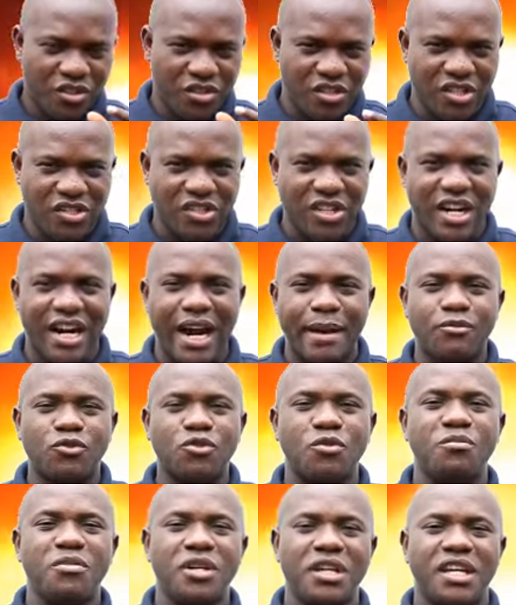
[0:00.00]
Describe
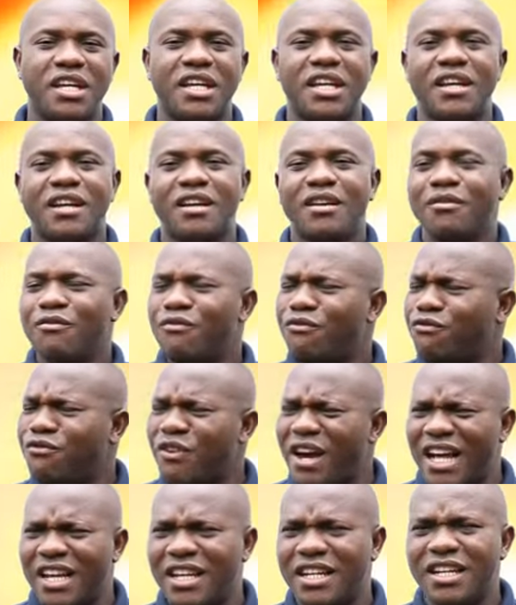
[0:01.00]
to me
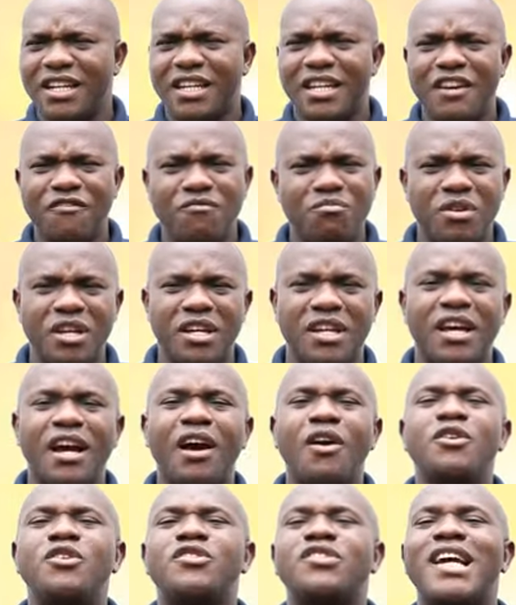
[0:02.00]
fairly. Give me,
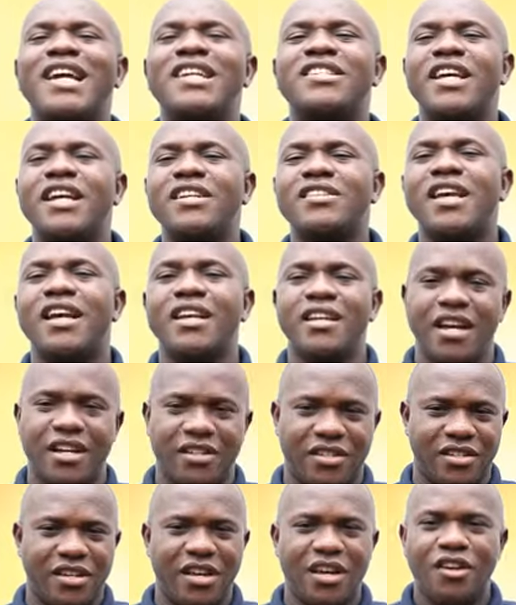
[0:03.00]
you say it's essay,
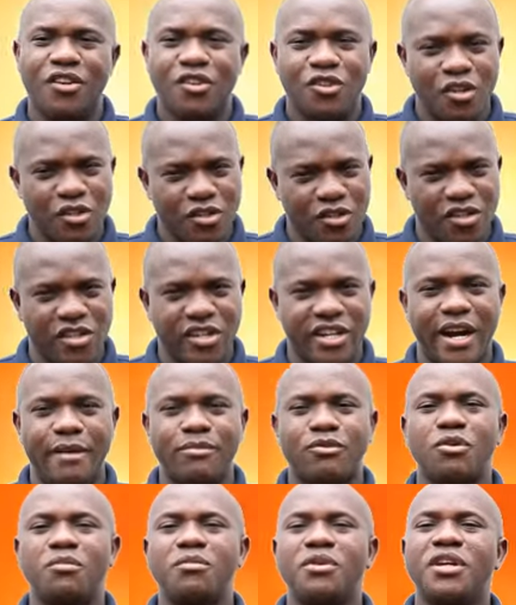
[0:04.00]
yes. Just describe
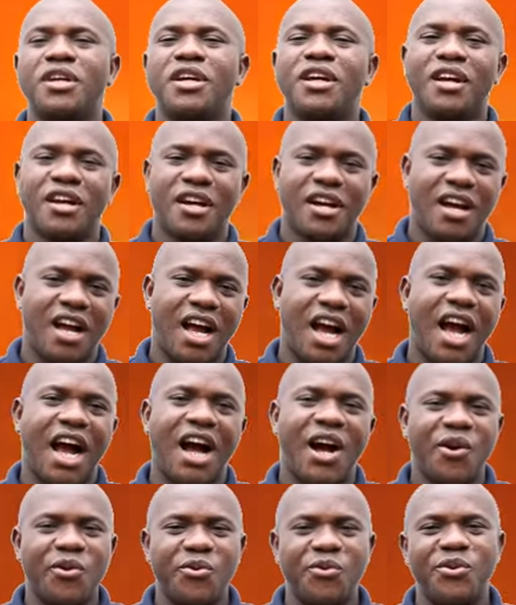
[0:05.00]
to me
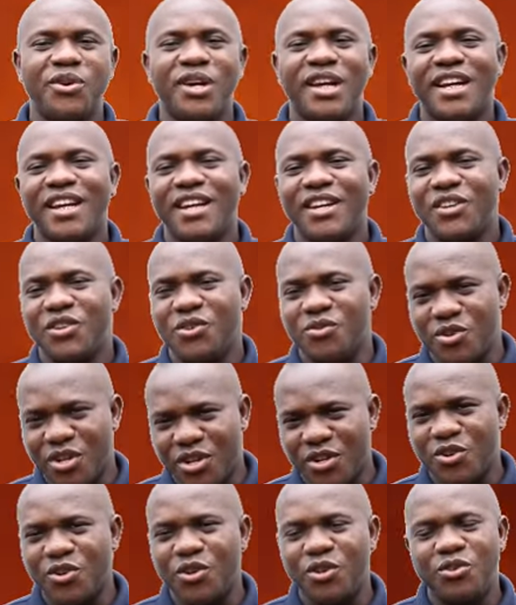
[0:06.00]
how you are
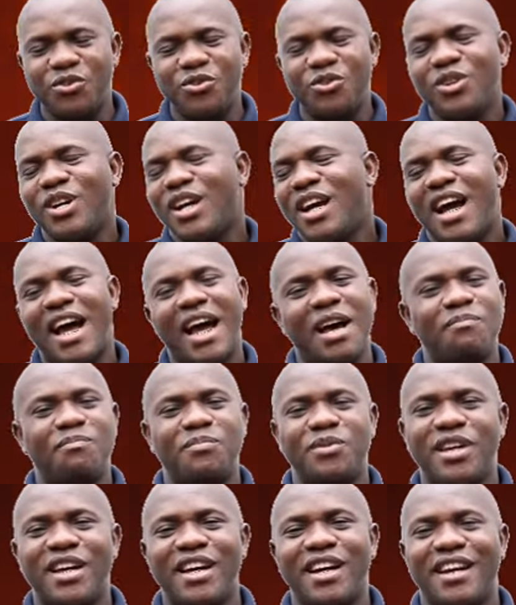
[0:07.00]
going to
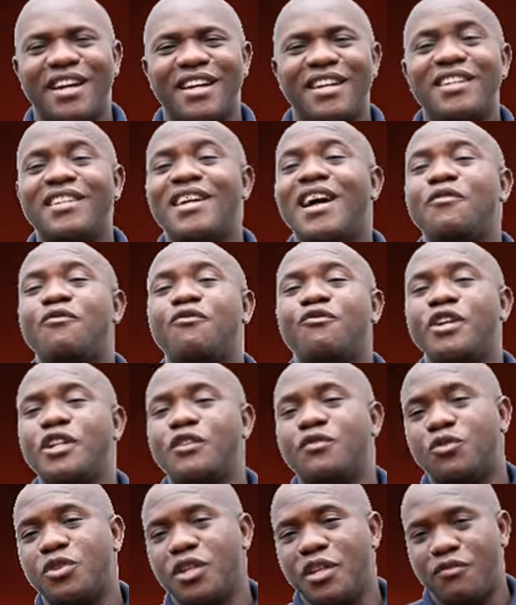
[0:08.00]
appear that
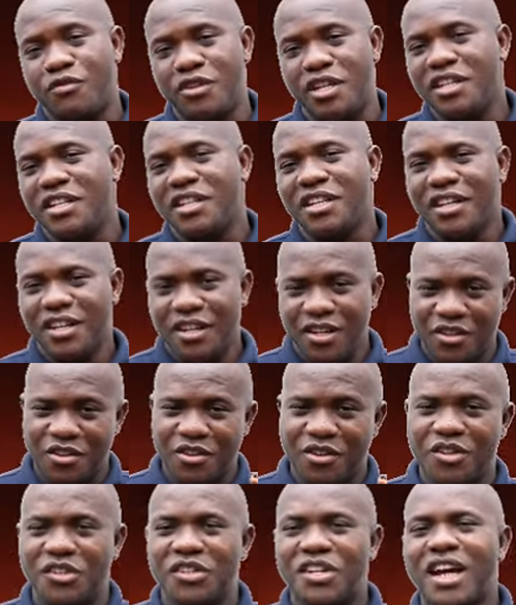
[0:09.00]
fateful evening
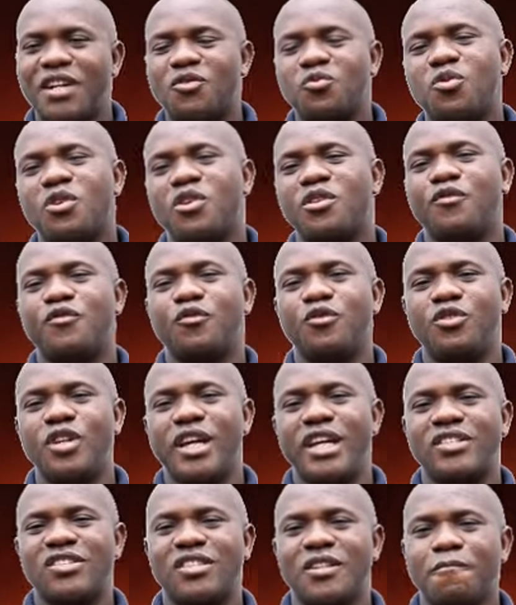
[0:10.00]
on that wonderful
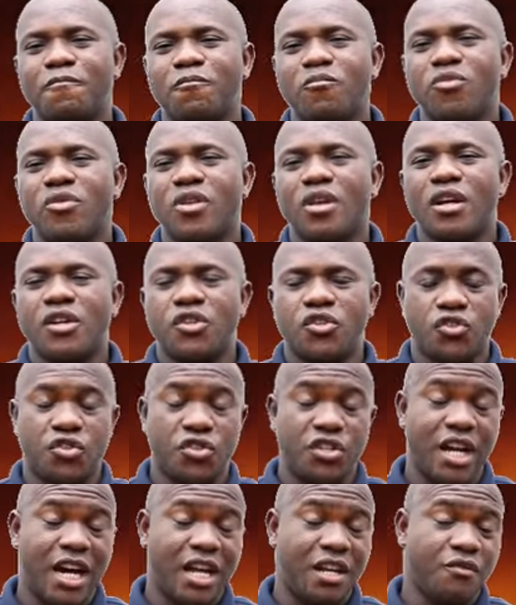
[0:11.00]
date.
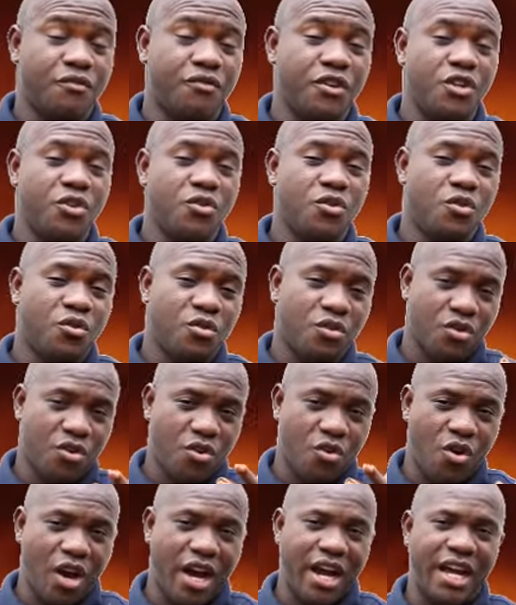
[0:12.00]
Share the video.
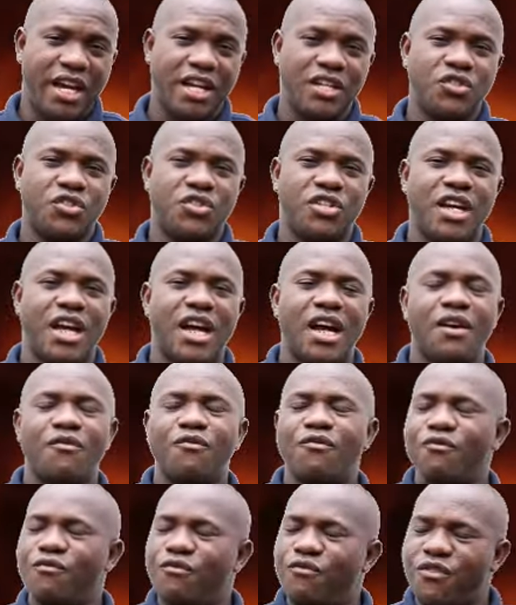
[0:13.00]
Go ahead and share.
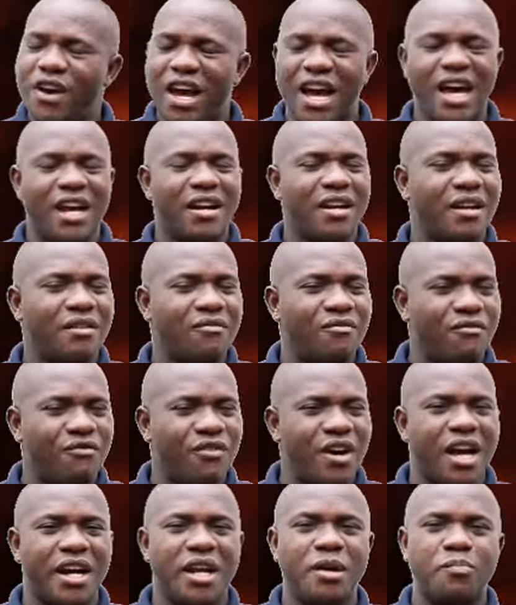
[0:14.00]
Very,
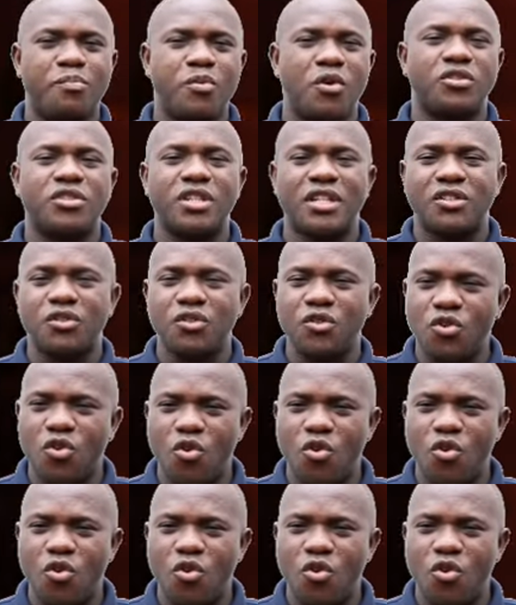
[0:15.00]
very important.